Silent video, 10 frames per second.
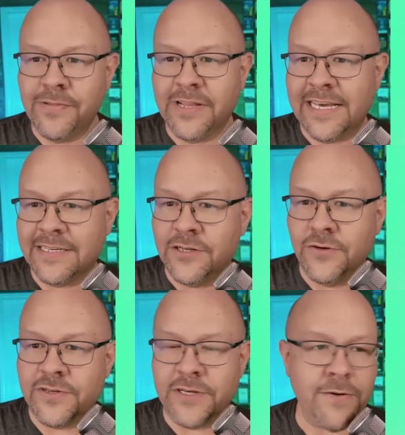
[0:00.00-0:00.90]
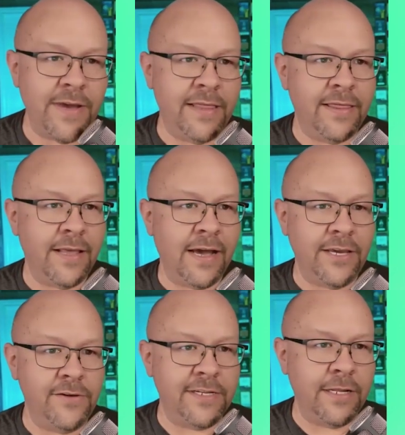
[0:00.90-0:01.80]
please do so and
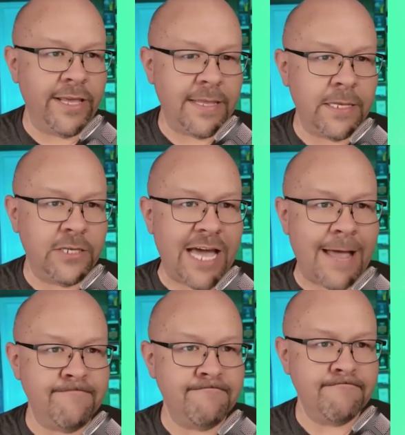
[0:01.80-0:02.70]
using the link in the chat.